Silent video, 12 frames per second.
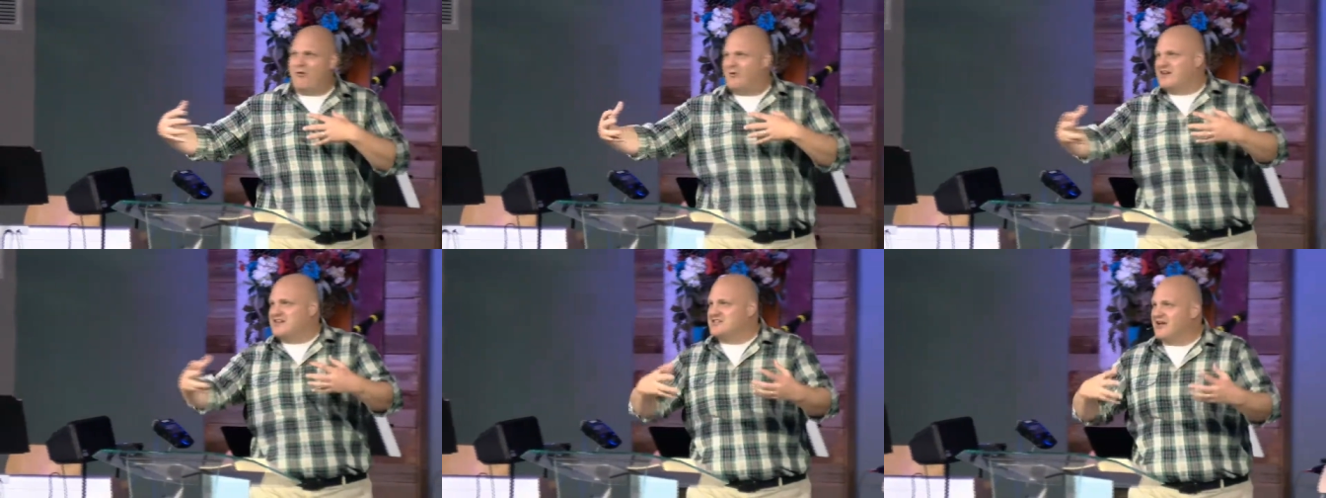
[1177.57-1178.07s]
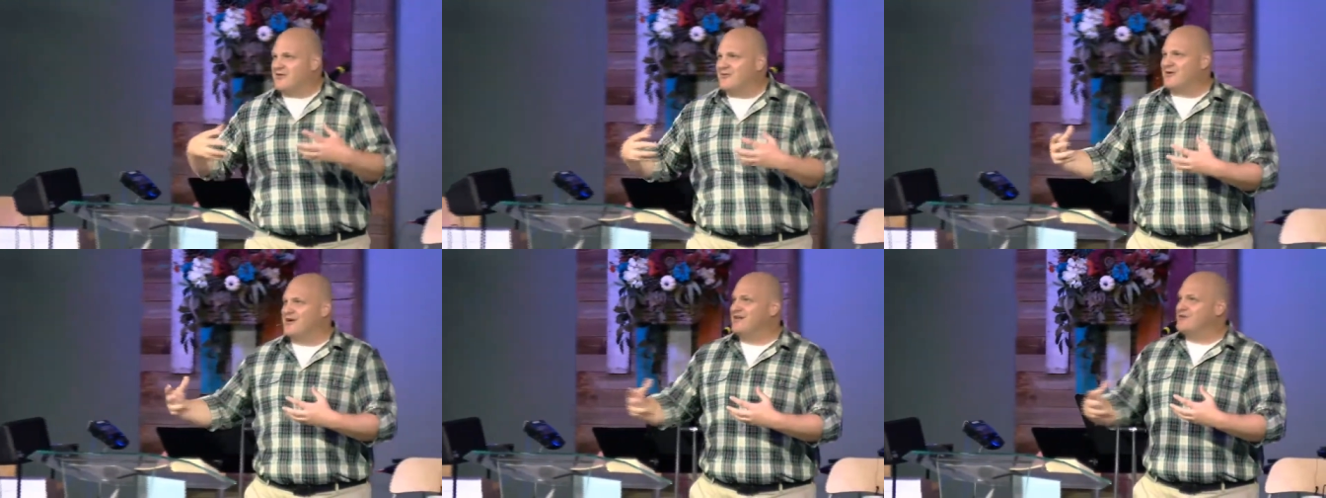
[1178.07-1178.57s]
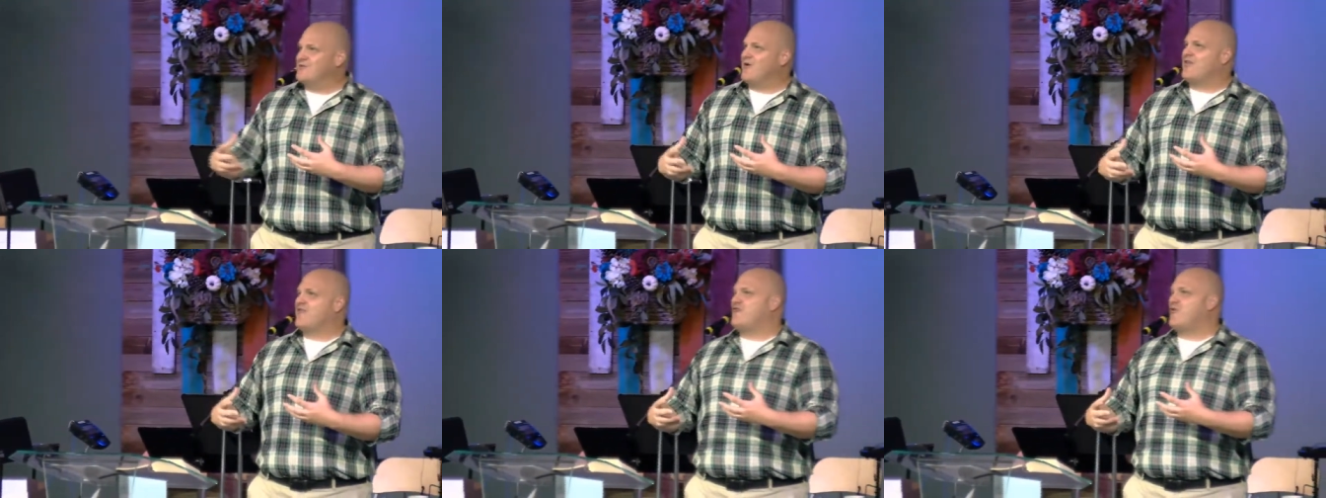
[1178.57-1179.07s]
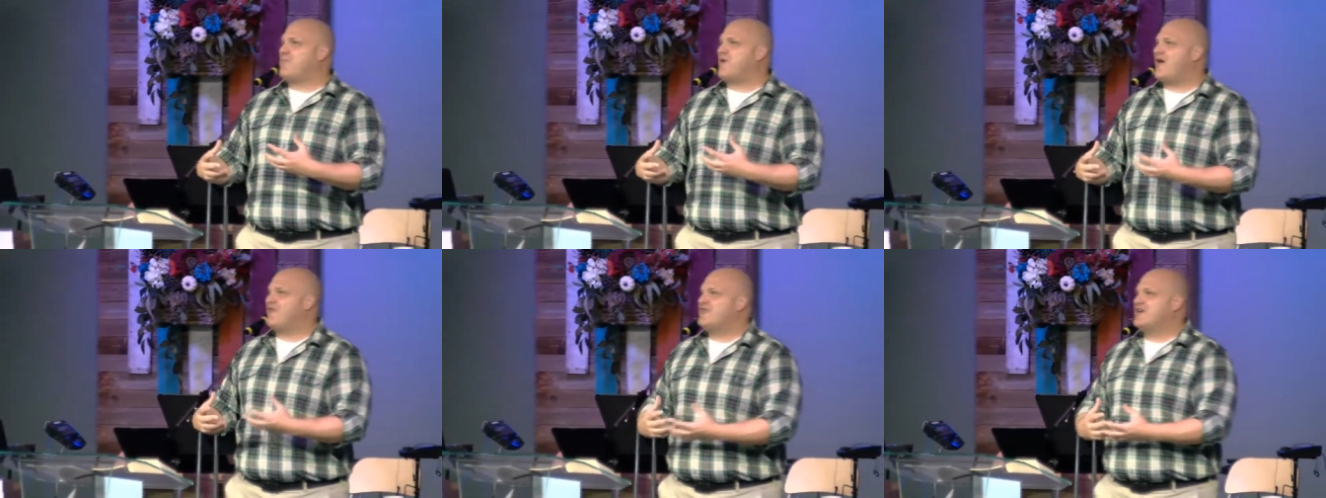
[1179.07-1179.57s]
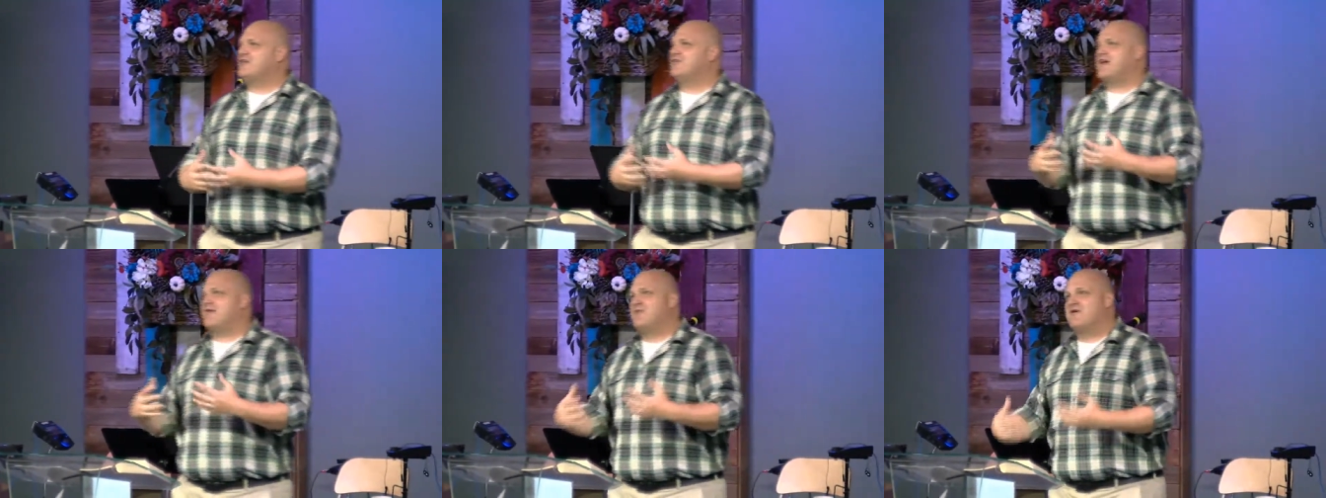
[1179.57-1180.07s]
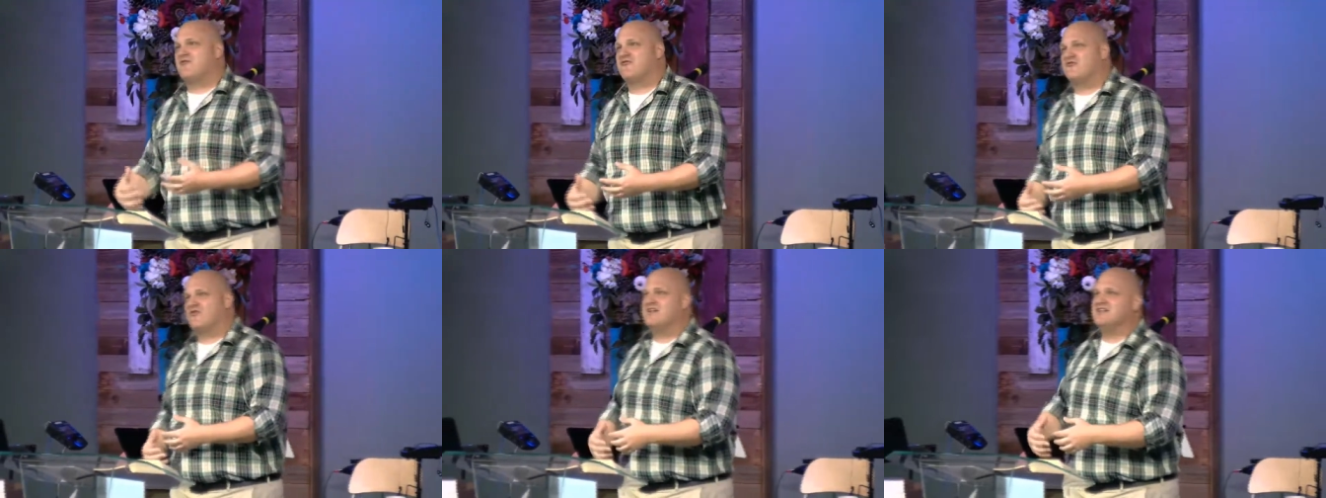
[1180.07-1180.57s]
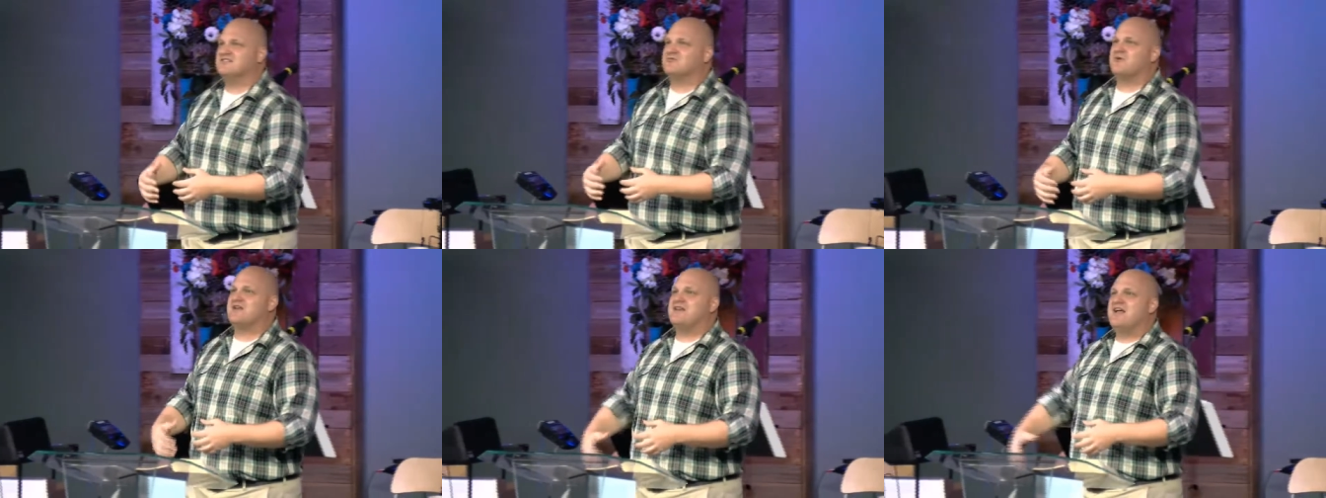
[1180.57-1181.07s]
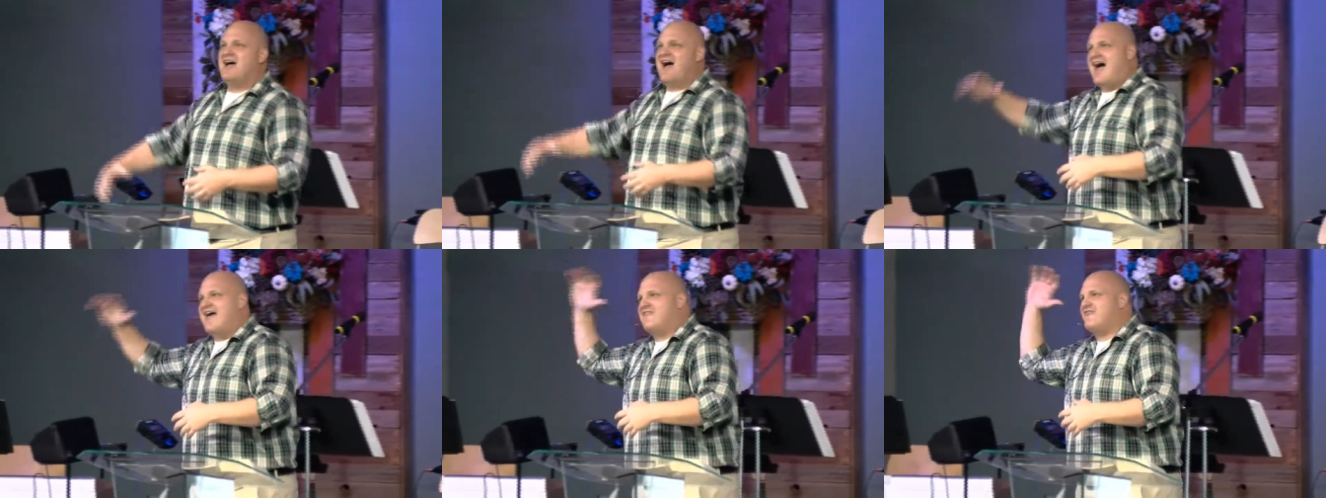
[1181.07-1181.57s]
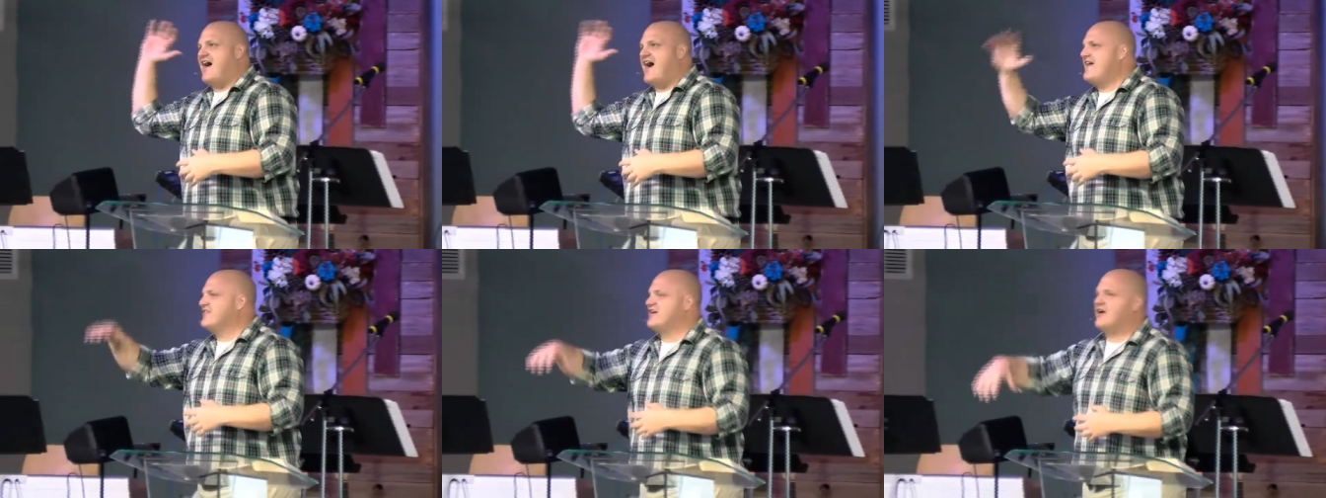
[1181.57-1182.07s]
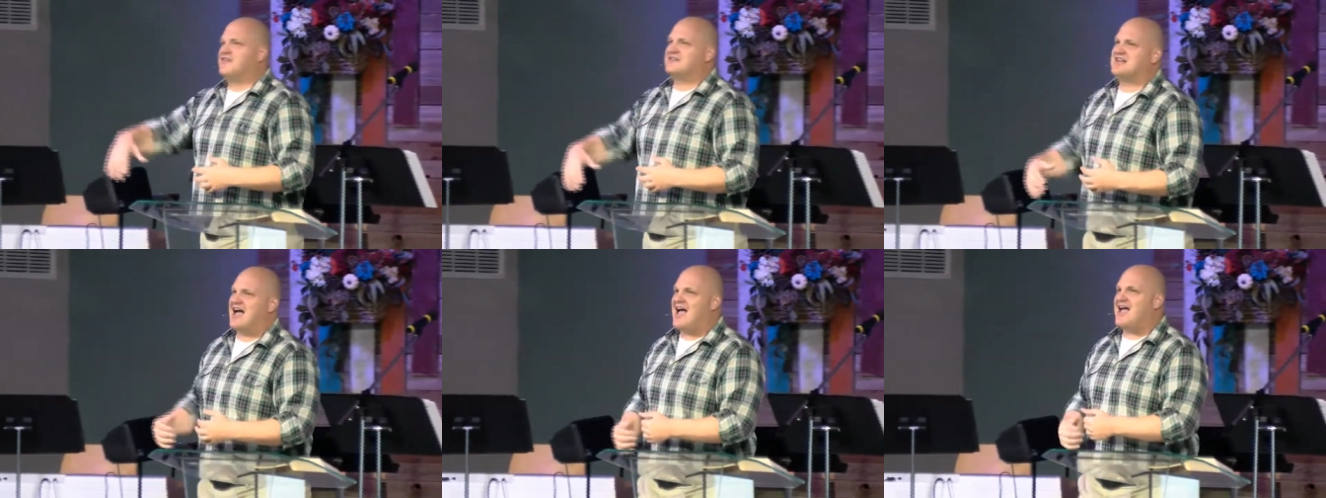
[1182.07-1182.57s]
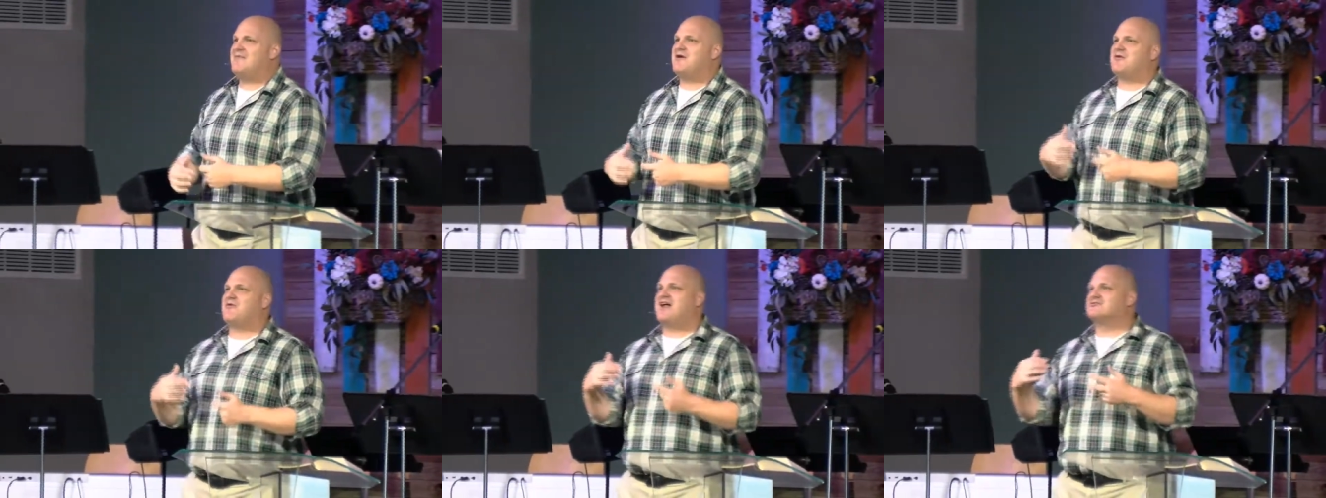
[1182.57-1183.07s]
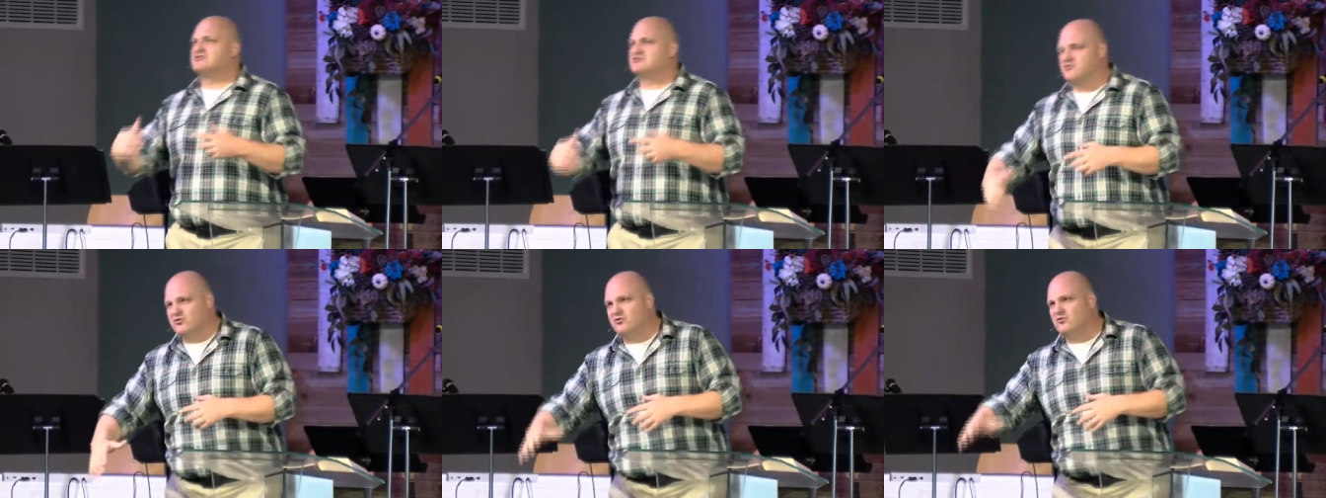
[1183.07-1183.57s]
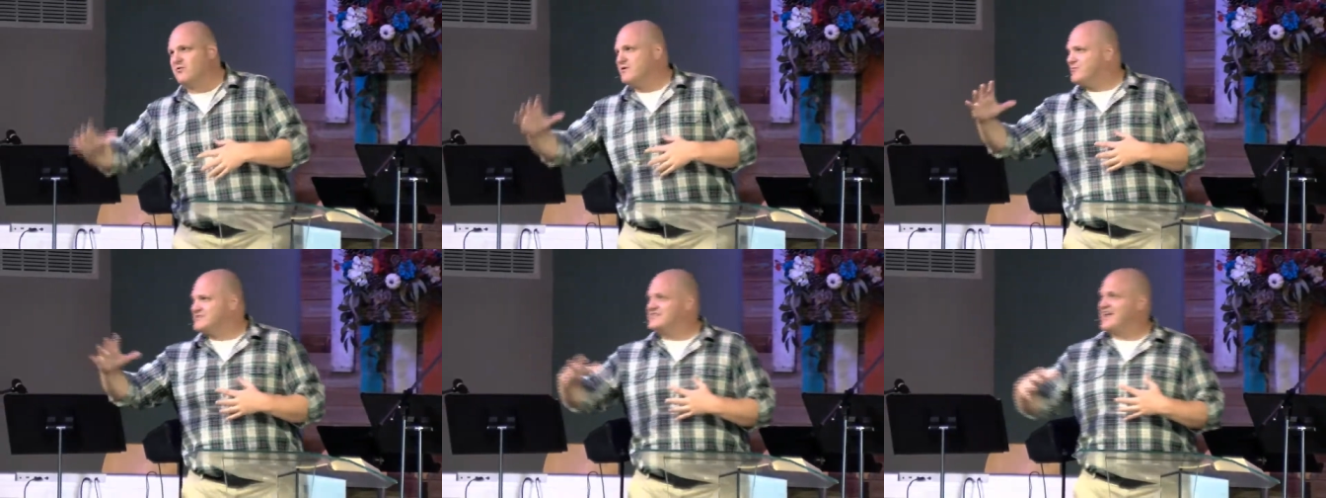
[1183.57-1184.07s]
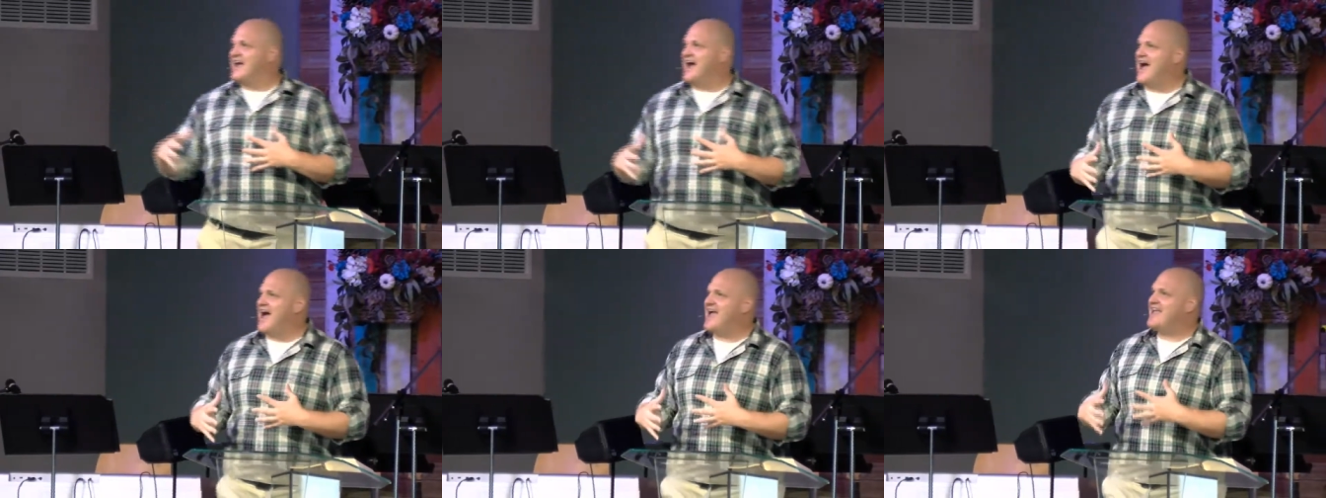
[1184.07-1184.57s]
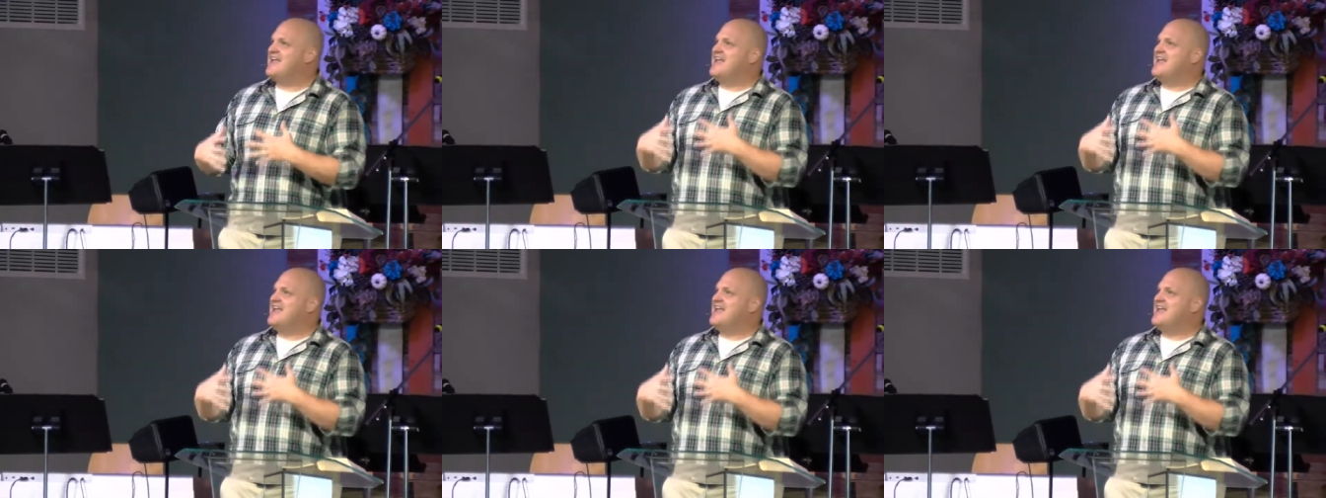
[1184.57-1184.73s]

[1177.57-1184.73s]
what each other were going to do on the football field and we were friends we high-fiving all the time around school we would say hi